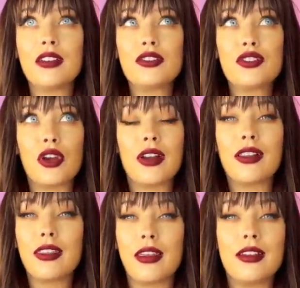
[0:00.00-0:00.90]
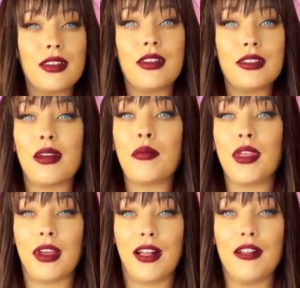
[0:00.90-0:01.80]
certain things into
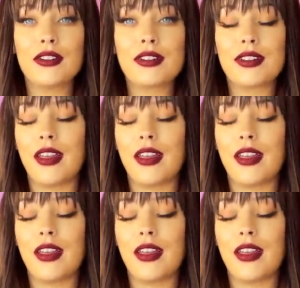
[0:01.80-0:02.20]
something else.